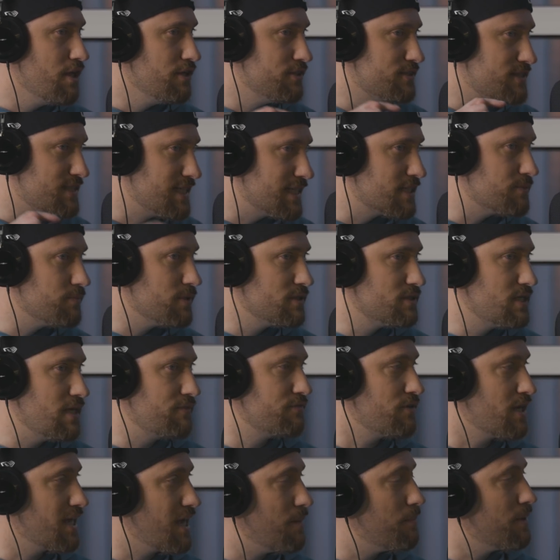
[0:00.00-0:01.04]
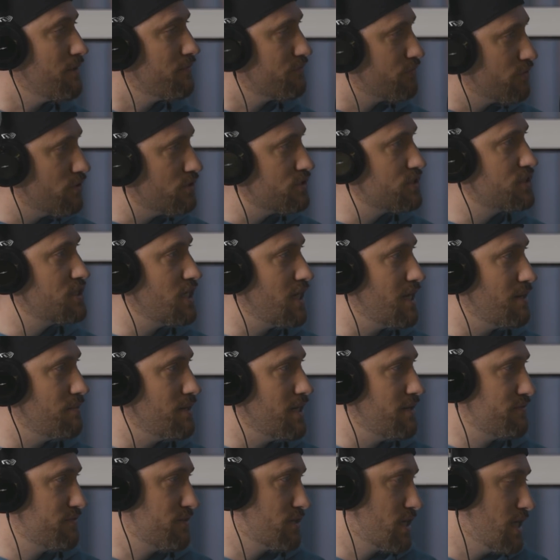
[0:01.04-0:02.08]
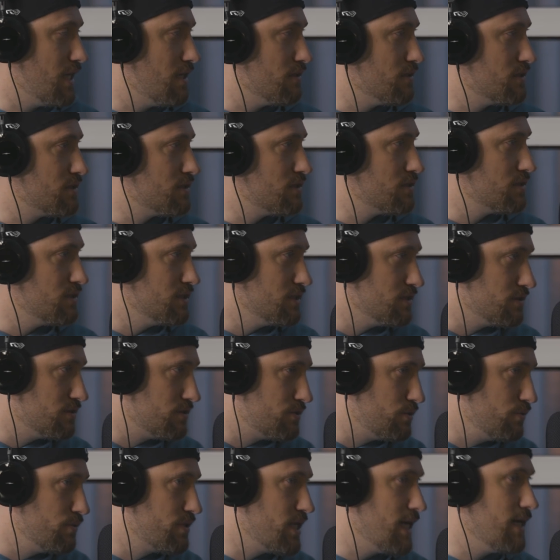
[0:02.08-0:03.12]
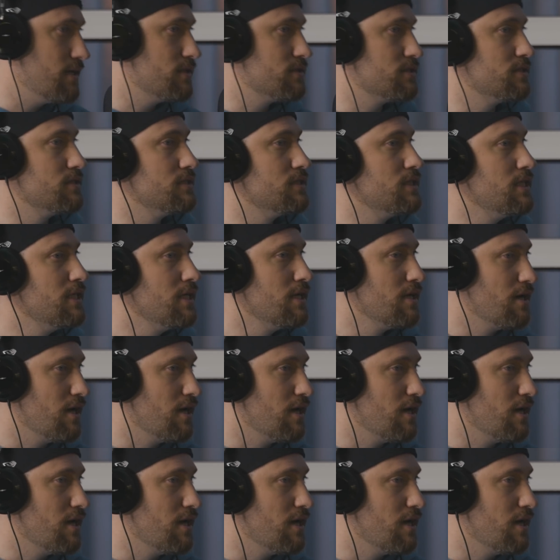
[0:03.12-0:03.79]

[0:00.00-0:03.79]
6 months after I got my first job after college, in 2000,